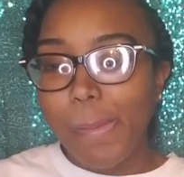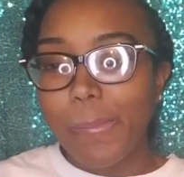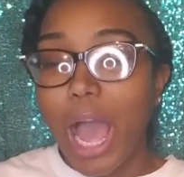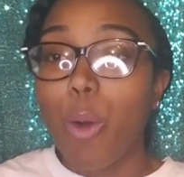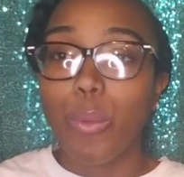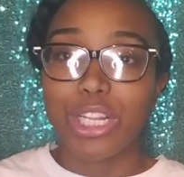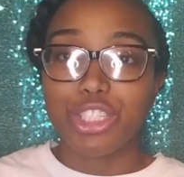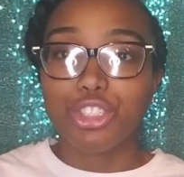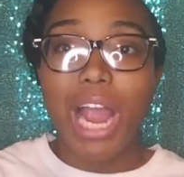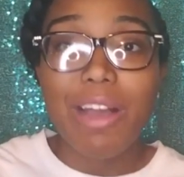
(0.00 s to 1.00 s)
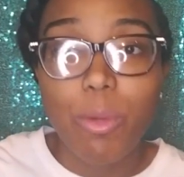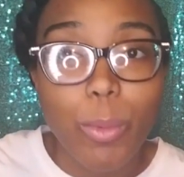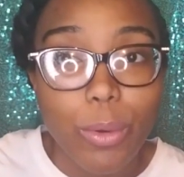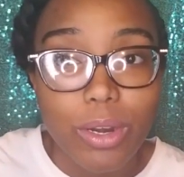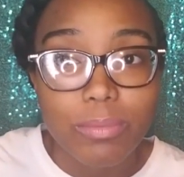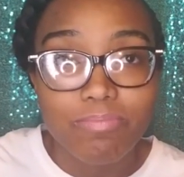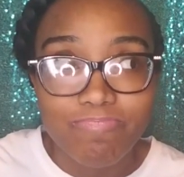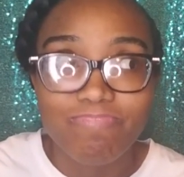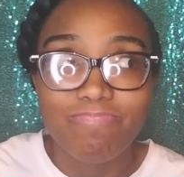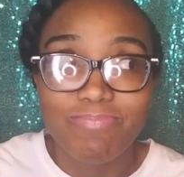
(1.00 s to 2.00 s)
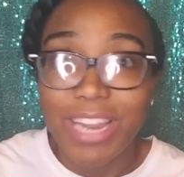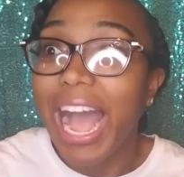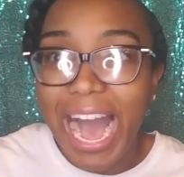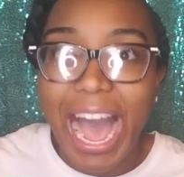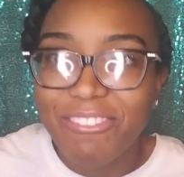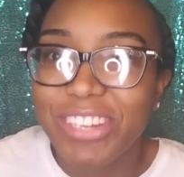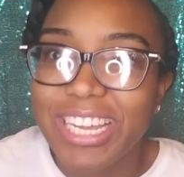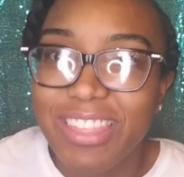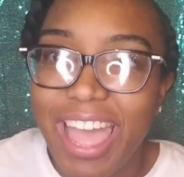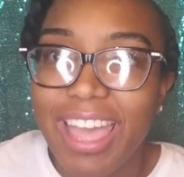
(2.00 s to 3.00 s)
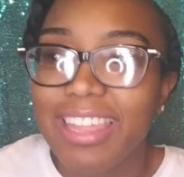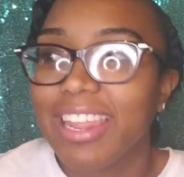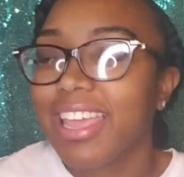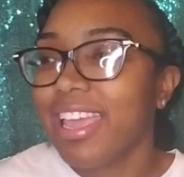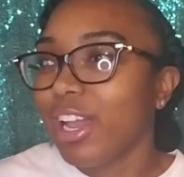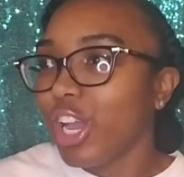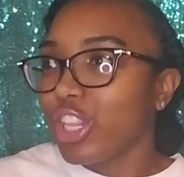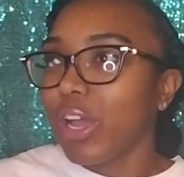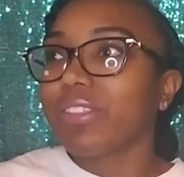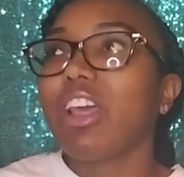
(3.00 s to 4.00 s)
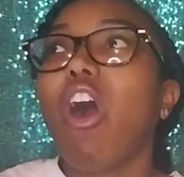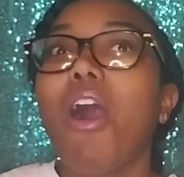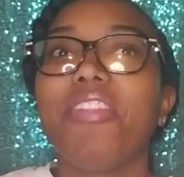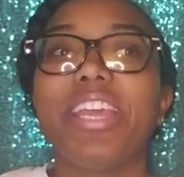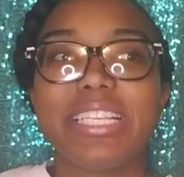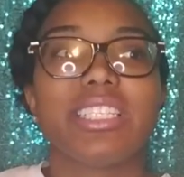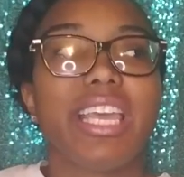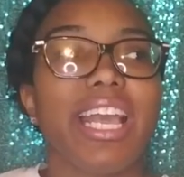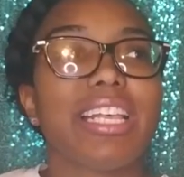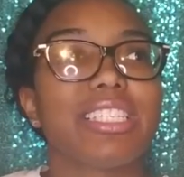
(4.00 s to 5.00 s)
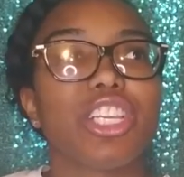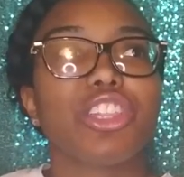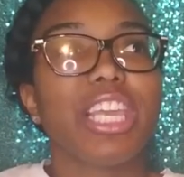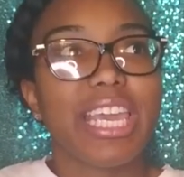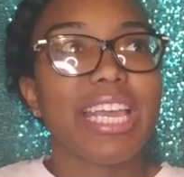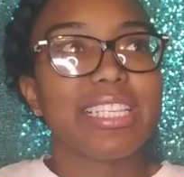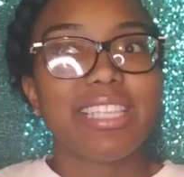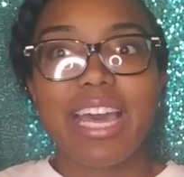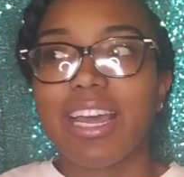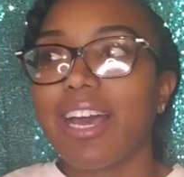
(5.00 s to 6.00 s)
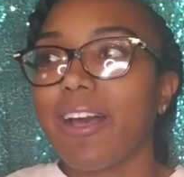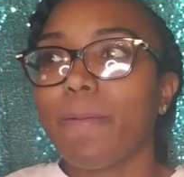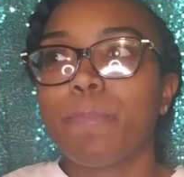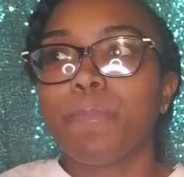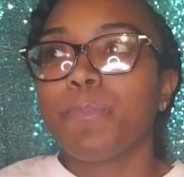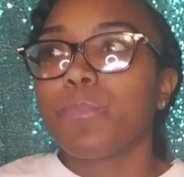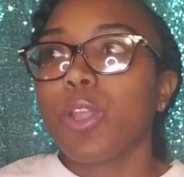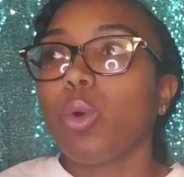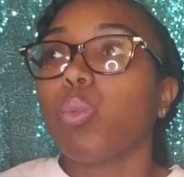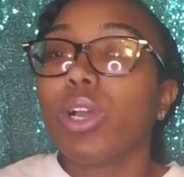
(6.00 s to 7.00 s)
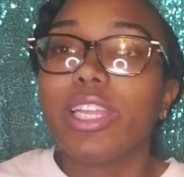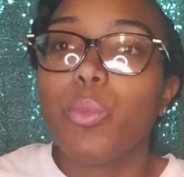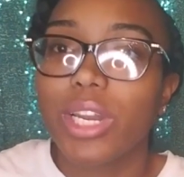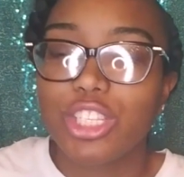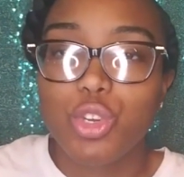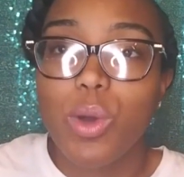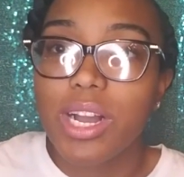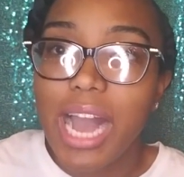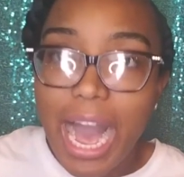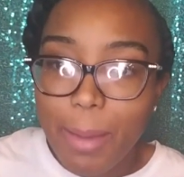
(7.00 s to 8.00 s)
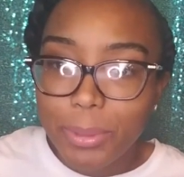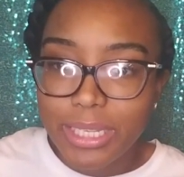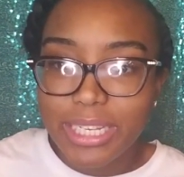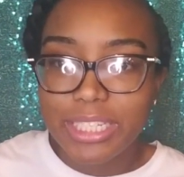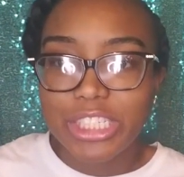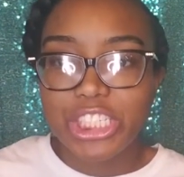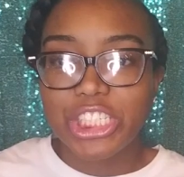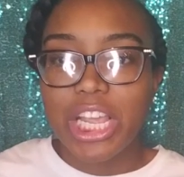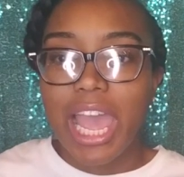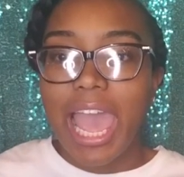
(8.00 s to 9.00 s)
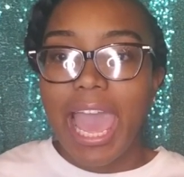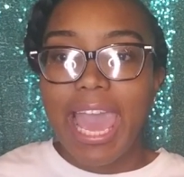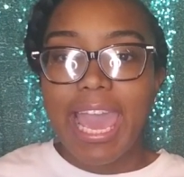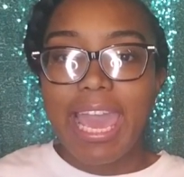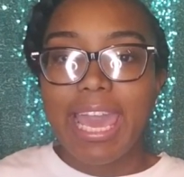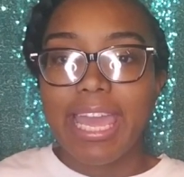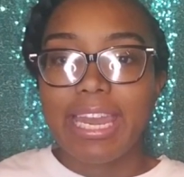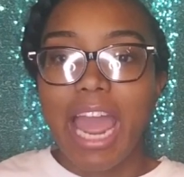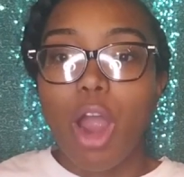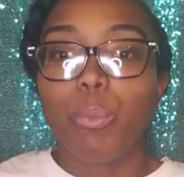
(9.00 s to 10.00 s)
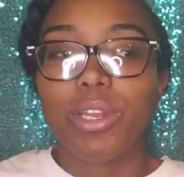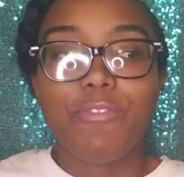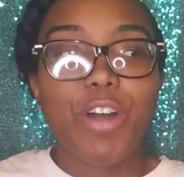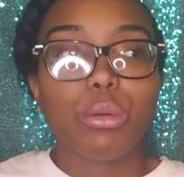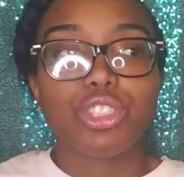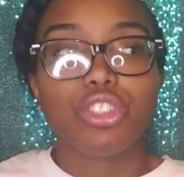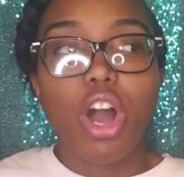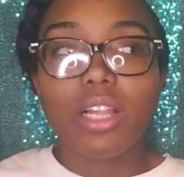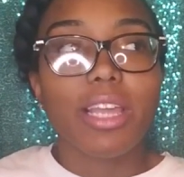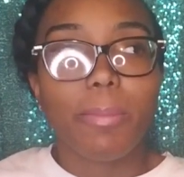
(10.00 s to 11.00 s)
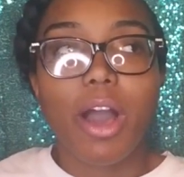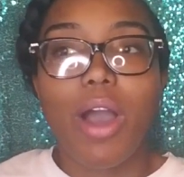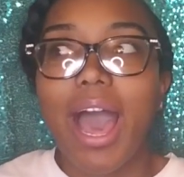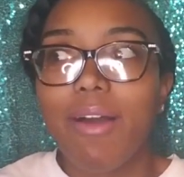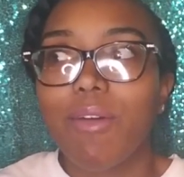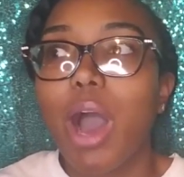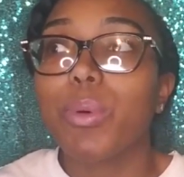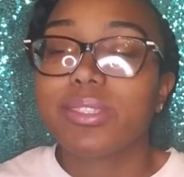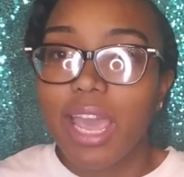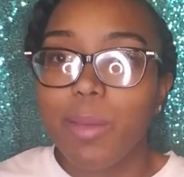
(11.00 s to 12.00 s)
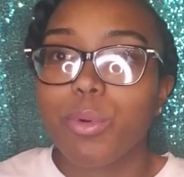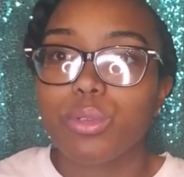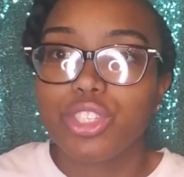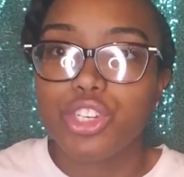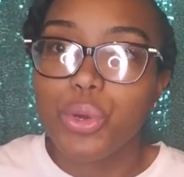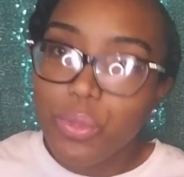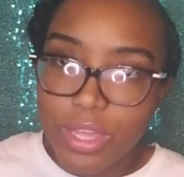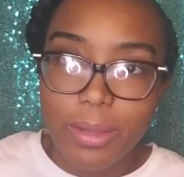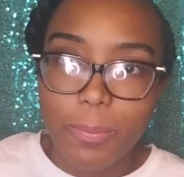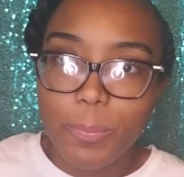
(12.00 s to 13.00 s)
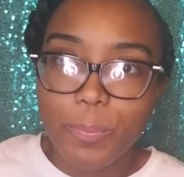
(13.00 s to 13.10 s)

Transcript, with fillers: I wanted to travel more. I've done that. Like, all these things that I really wanted to accomplish and I really felt strongly about, I was able to do them.